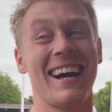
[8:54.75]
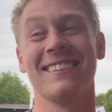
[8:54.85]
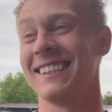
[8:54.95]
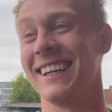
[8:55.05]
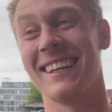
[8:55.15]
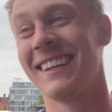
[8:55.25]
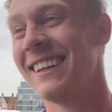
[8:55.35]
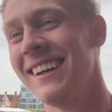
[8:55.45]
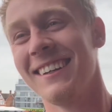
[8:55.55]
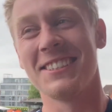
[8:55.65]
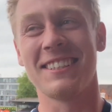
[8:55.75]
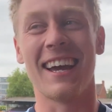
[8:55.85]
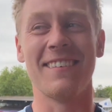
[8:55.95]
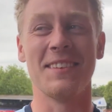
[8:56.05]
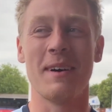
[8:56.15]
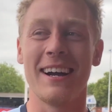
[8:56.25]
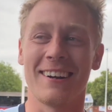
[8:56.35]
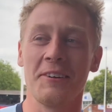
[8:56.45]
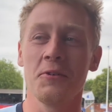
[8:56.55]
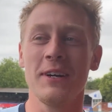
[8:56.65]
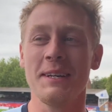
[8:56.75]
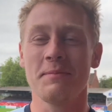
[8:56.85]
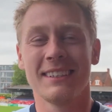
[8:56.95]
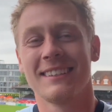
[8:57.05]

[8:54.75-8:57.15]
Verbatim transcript: outtake just to have in the background. Queep!